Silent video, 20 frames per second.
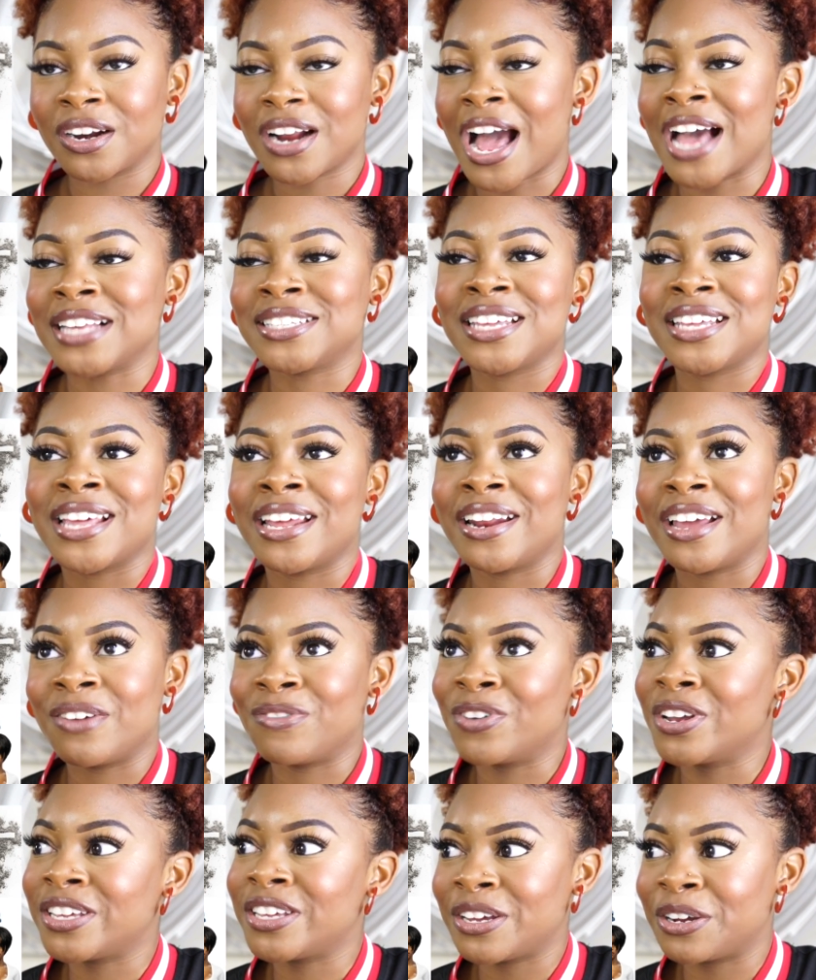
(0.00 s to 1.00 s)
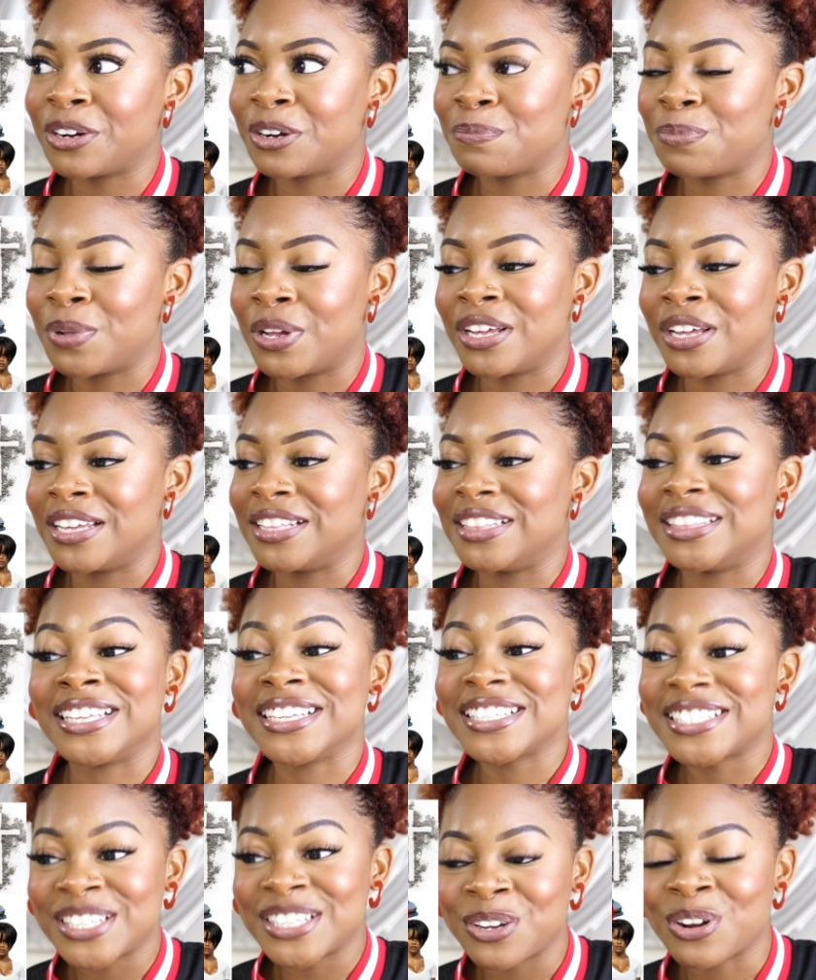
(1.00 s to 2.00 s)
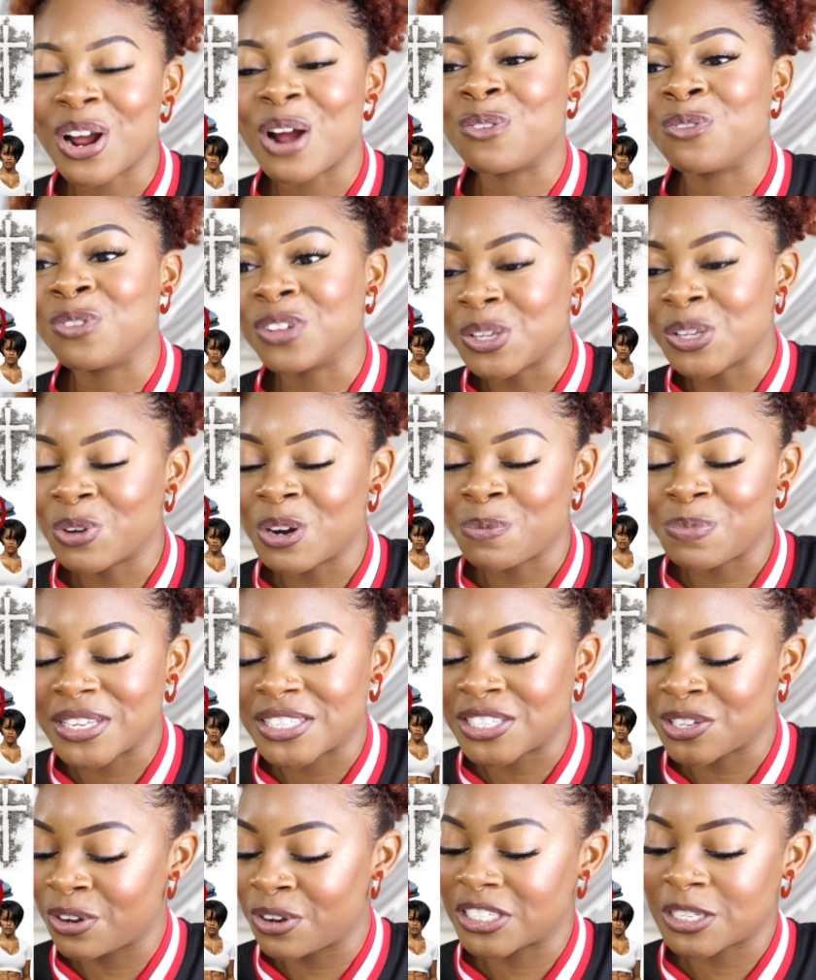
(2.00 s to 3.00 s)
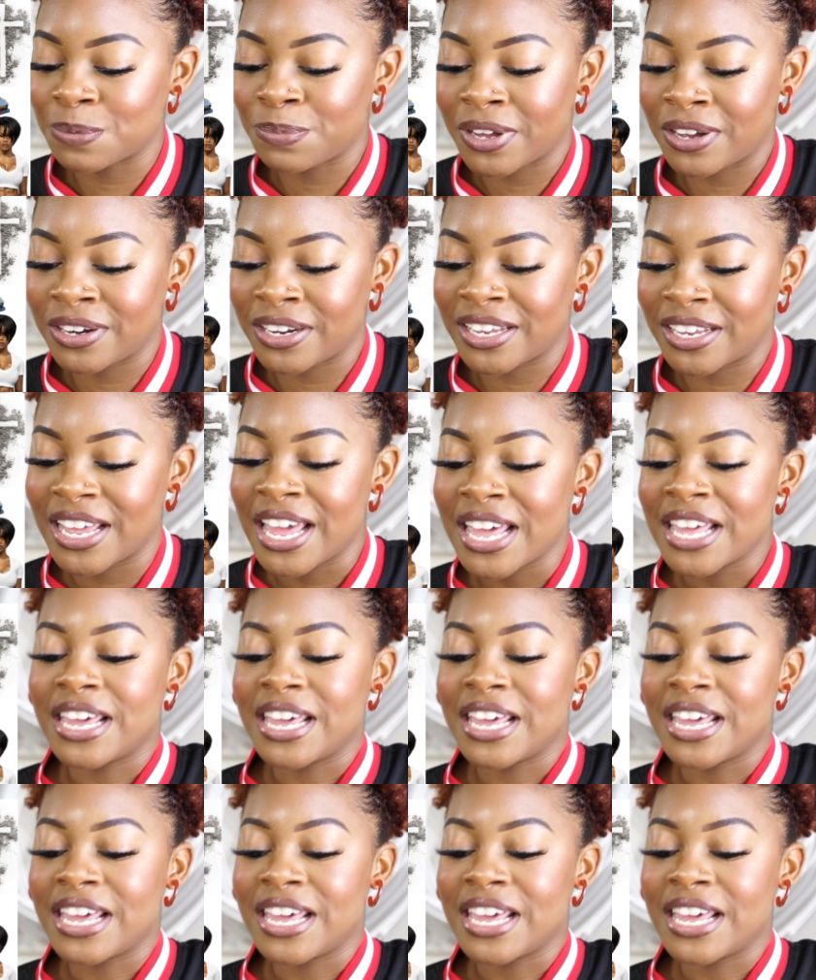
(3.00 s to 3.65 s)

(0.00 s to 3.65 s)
I say that every year, but this year I really want to be serious about it,